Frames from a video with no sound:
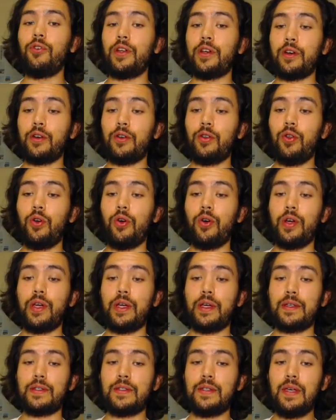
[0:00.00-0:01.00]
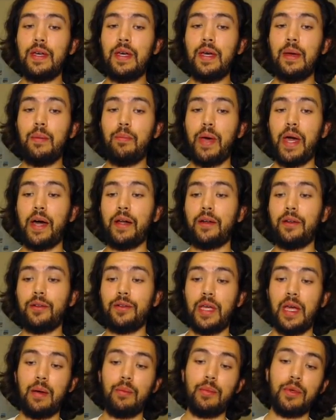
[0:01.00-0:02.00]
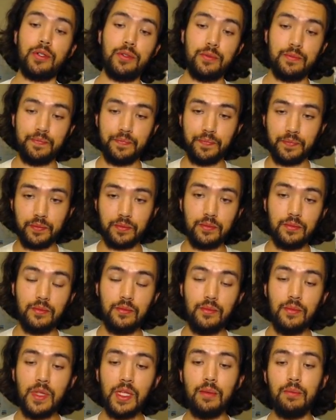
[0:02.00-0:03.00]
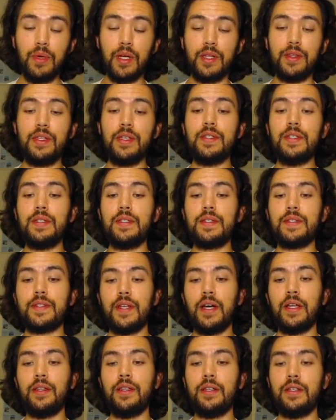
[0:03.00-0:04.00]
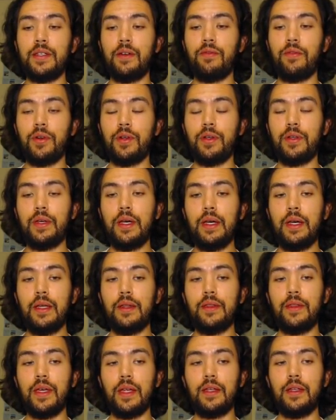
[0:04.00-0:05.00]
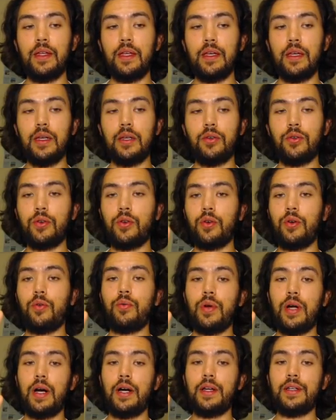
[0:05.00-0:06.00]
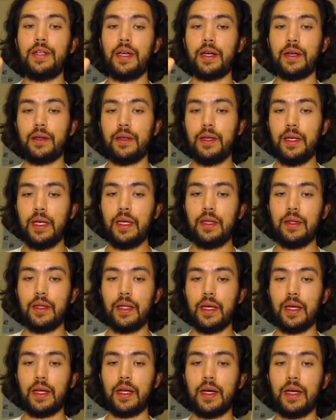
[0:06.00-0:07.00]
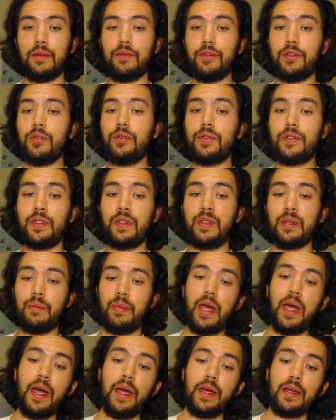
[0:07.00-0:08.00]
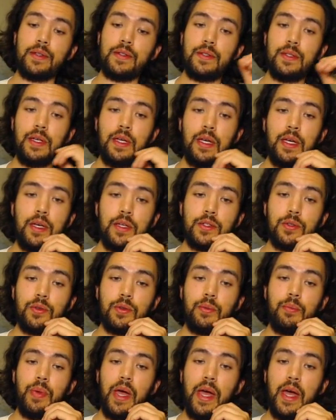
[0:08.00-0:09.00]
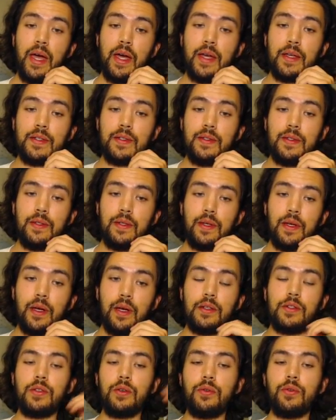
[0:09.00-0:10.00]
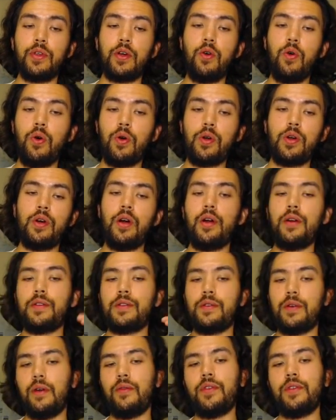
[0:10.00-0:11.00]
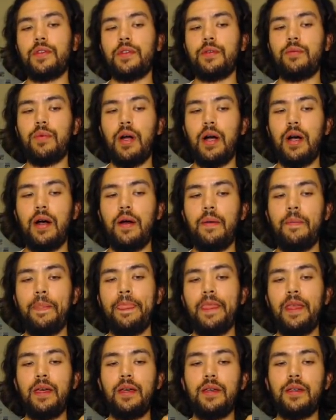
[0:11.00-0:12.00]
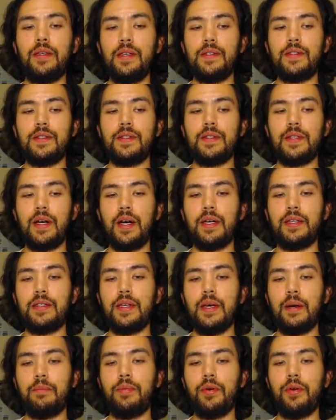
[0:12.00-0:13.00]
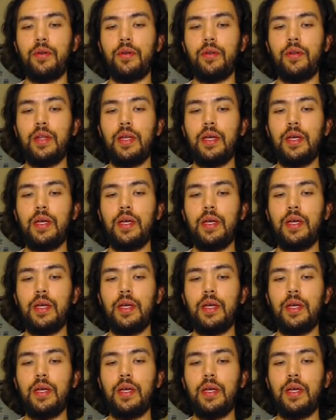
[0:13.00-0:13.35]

and glorious battle damage. But this is slightly different than the good old Ra deck that I've used in the past. So in the past, so the core cards are obviously Ra, Kiseitai, Temple,